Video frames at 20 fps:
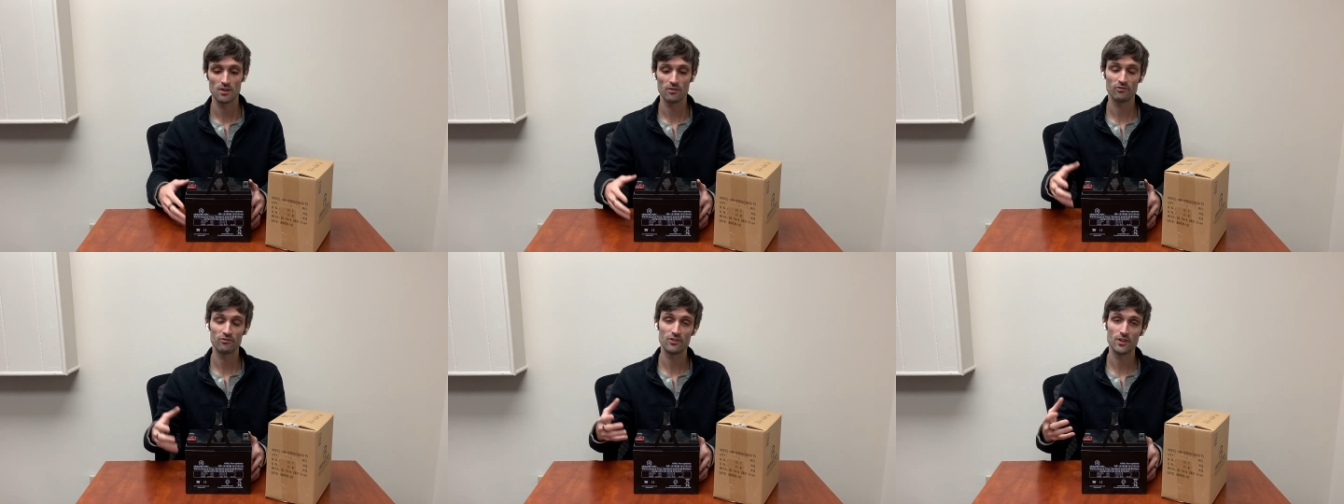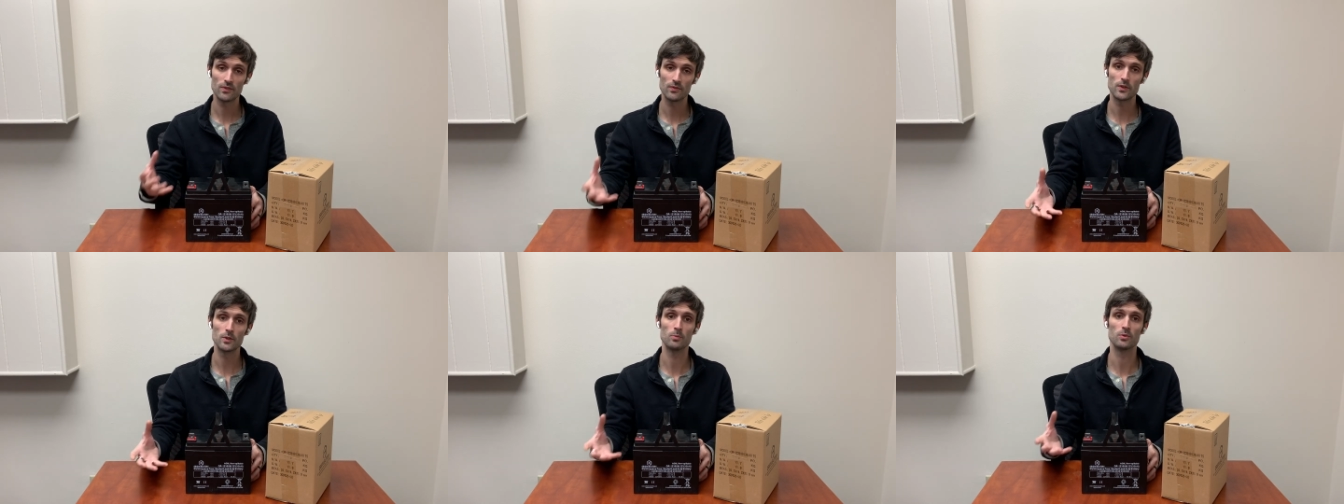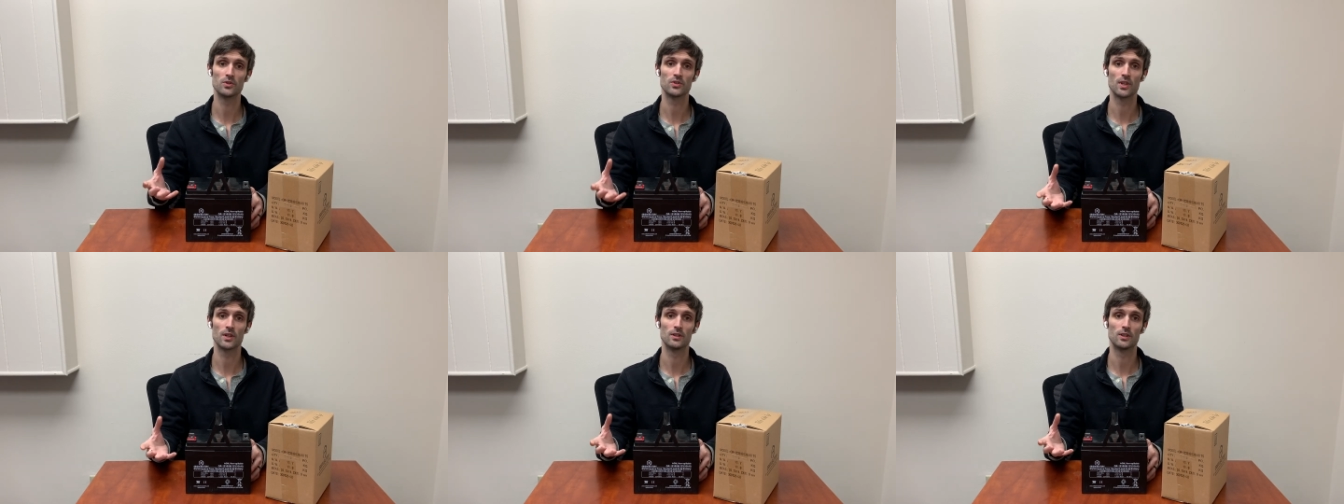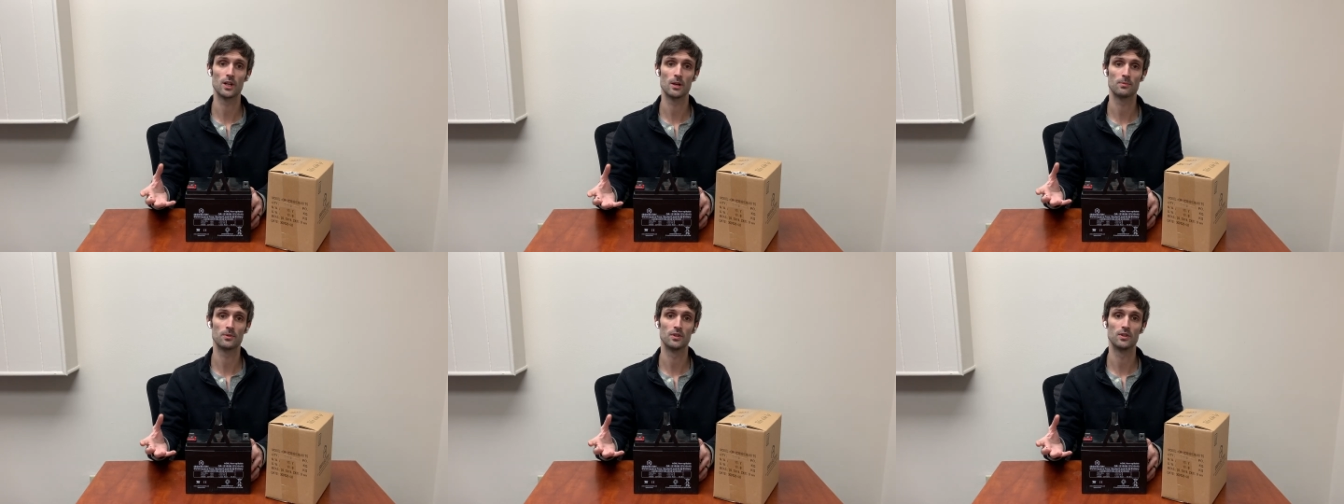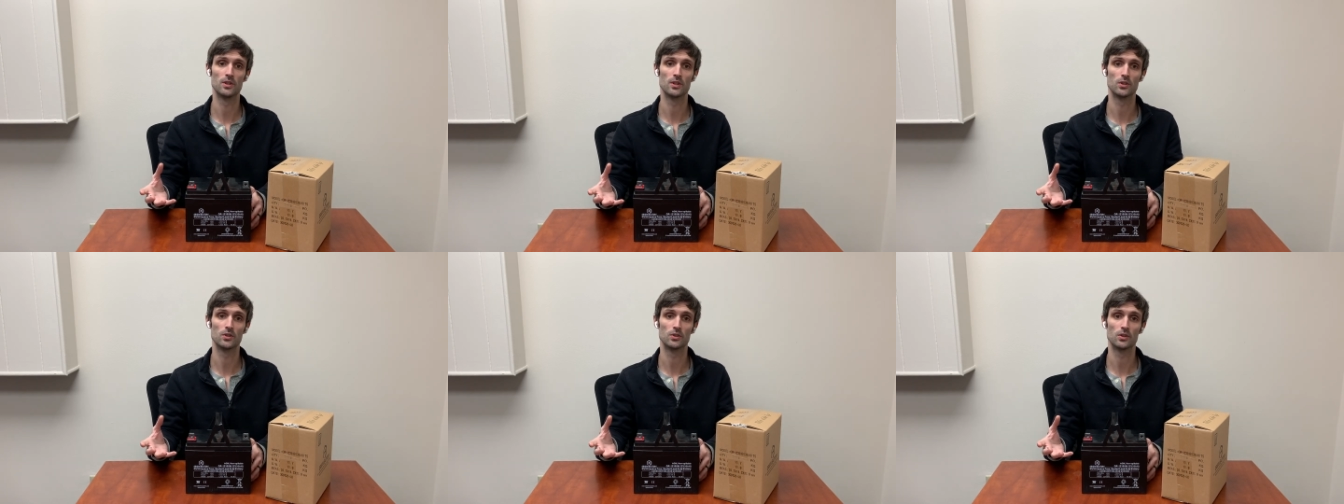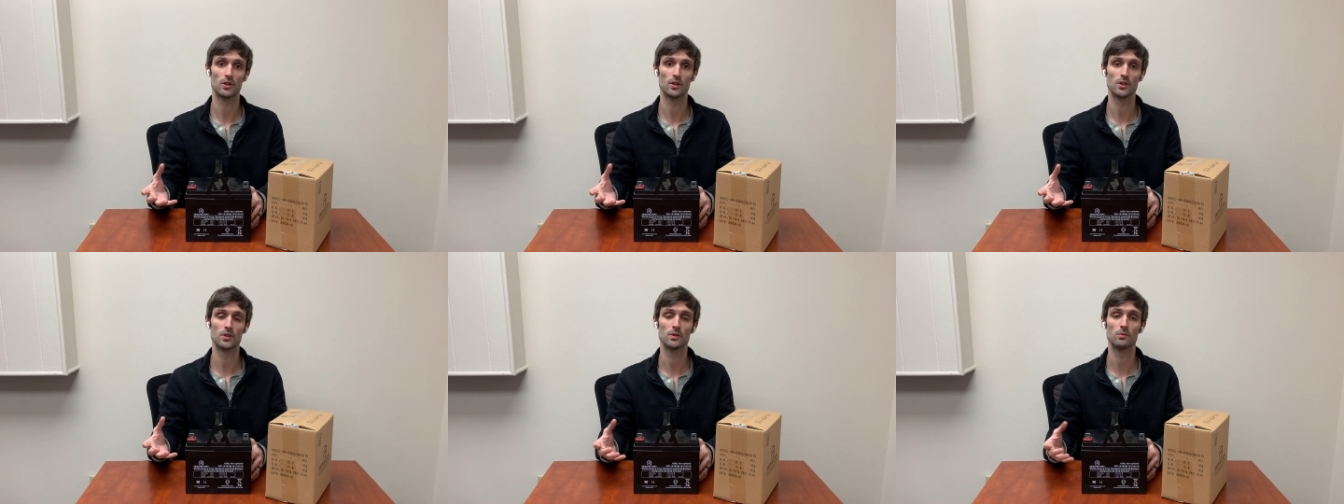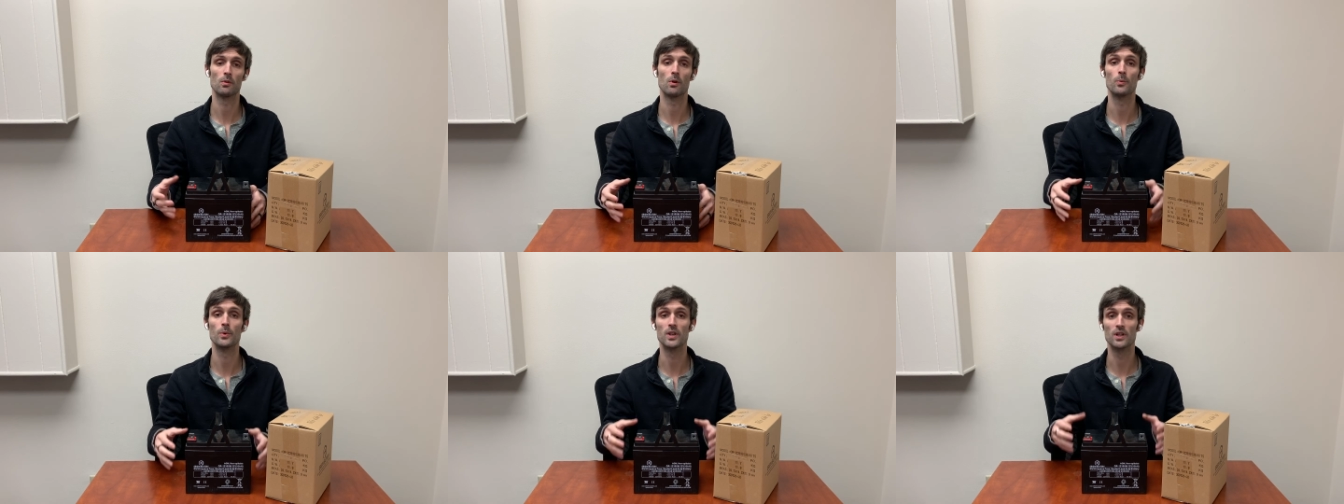50% depth of discharge,
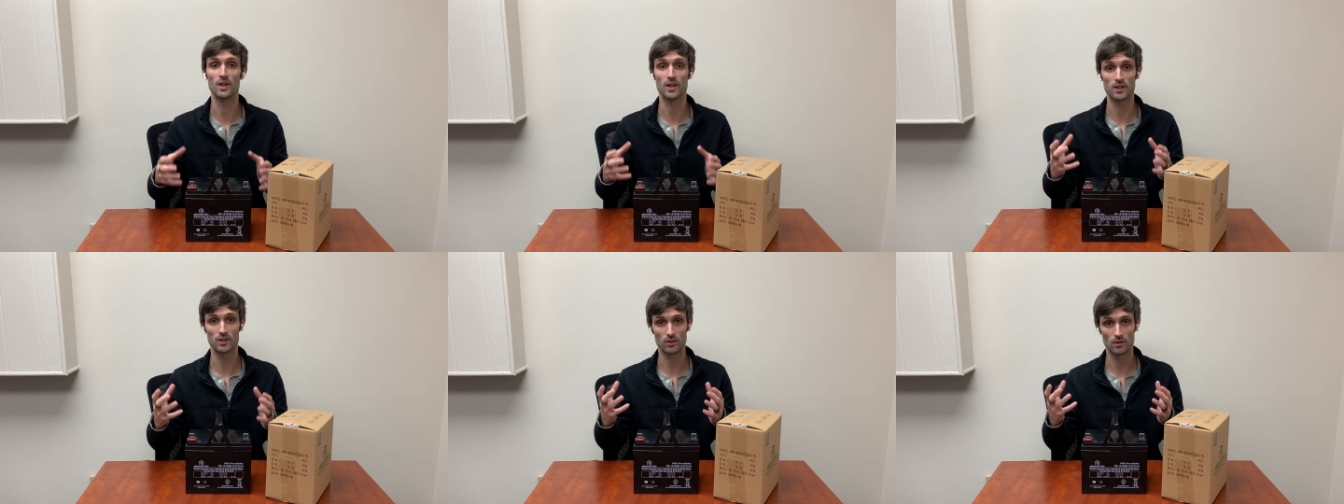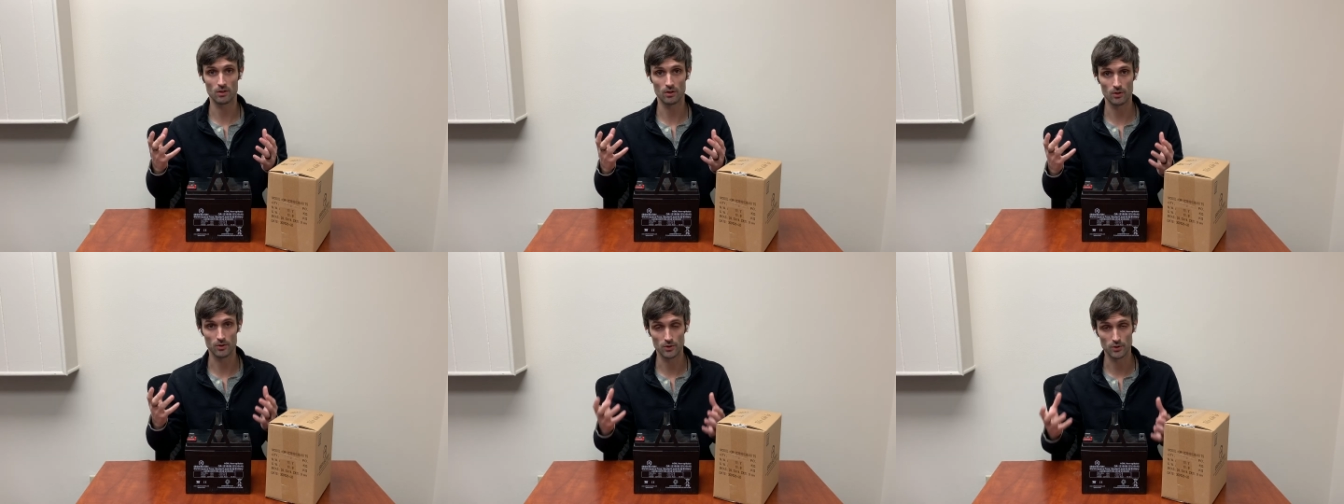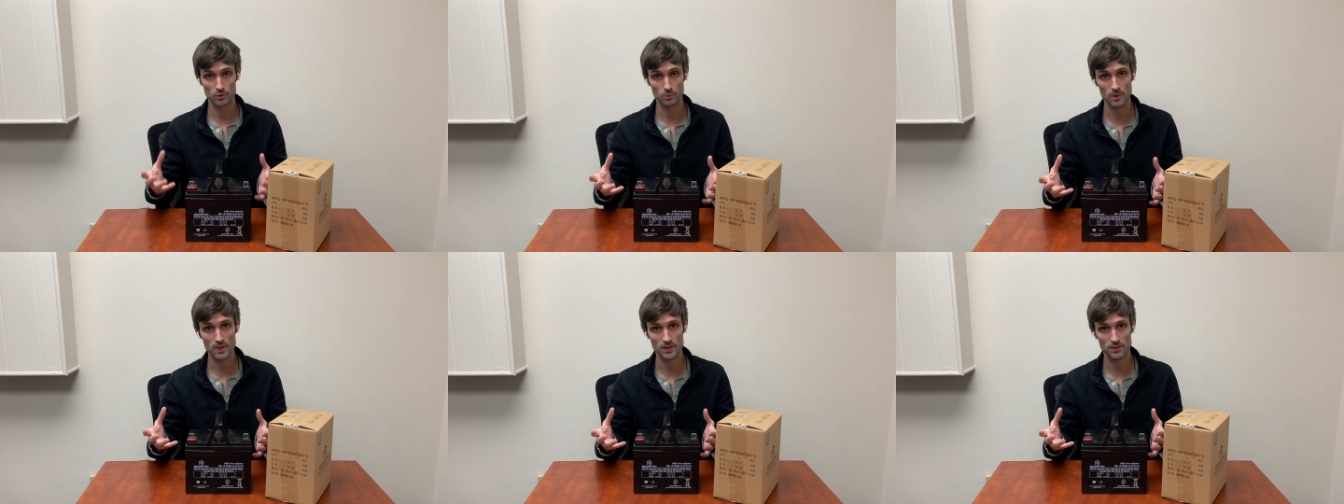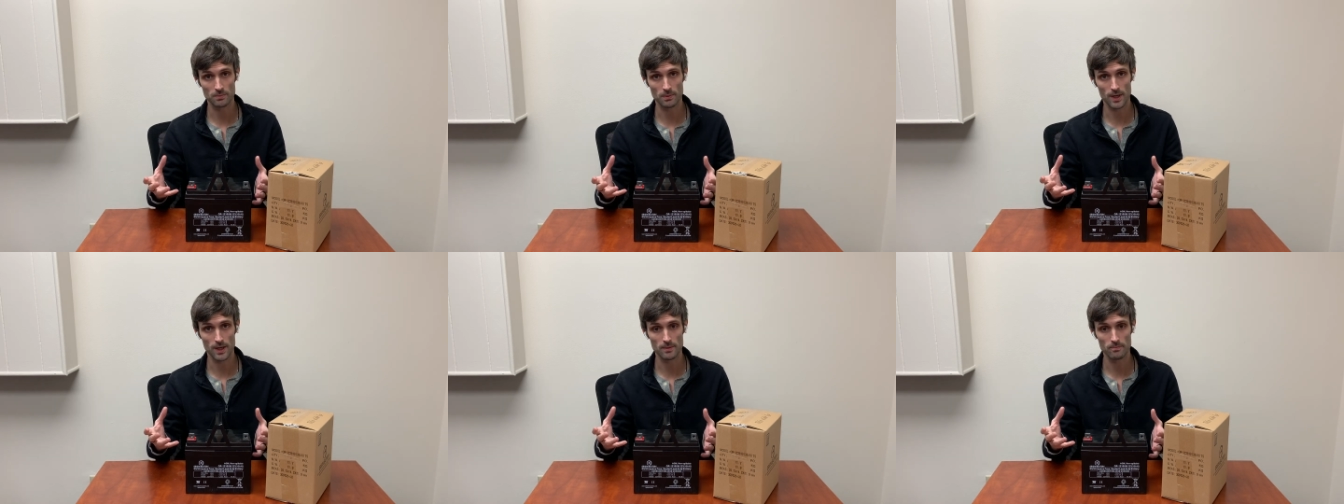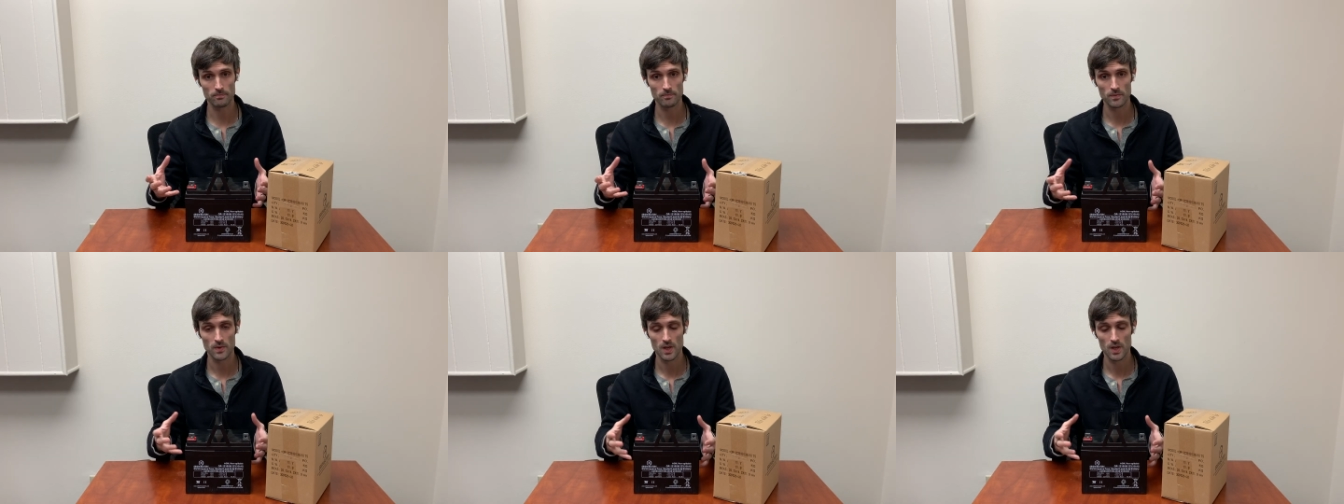what we like to call the sweet spot,